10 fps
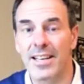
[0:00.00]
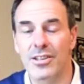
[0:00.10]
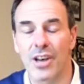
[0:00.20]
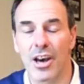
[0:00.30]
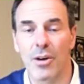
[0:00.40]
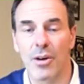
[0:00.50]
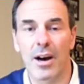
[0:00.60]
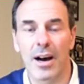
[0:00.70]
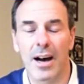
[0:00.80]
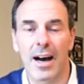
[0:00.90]
So
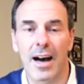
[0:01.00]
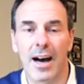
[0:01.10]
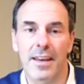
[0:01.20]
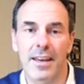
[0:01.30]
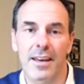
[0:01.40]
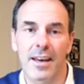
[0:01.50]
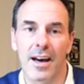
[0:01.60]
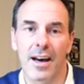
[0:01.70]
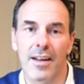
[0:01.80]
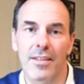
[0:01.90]
I think
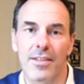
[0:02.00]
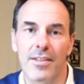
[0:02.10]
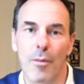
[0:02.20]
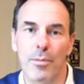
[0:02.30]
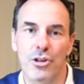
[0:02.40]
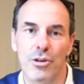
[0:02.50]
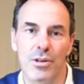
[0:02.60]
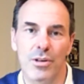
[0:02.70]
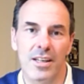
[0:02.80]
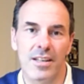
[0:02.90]
the
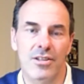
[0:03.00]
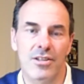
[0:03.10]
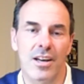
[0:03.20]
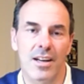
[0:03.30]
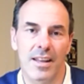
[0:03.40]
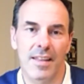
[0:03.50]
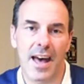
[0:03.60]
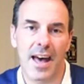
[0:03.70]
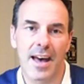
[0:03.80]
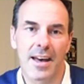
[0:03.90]
opportunity is certainly
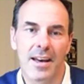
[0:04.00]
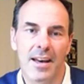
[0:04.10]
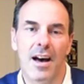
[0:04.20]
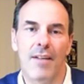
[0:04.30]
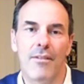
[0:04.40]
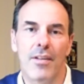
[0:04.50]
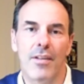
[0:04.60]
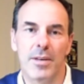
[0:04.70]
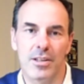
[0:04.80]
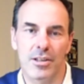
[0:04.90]
there for the
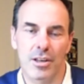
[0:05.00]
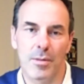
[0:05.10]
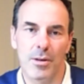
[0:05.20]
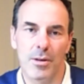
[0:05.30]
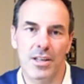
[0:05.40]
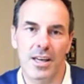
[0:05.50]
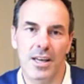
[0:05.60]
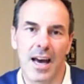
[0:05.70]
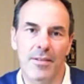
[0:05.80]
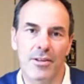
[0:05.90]
business community,
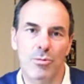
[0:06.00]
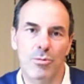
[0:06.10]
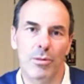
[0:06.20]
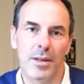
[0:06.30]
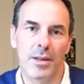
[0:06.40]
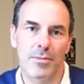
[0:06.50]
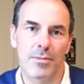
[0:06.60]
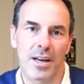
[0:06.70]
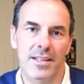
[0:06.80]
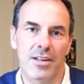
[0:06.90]
and the small and
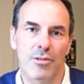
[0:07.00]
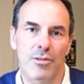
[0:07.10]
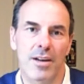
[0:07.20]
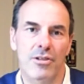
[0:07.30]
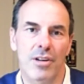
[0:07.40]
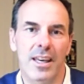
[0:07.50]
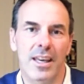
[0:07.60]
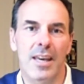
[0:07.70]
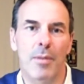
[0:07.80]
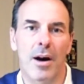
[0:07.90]
medium-sized enterprises are a
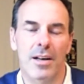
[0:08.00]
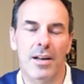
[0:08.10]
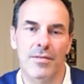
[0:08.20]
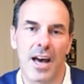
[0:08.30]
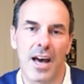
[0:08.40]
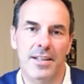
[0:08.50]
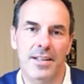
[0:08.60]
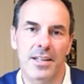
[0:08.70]
key part of that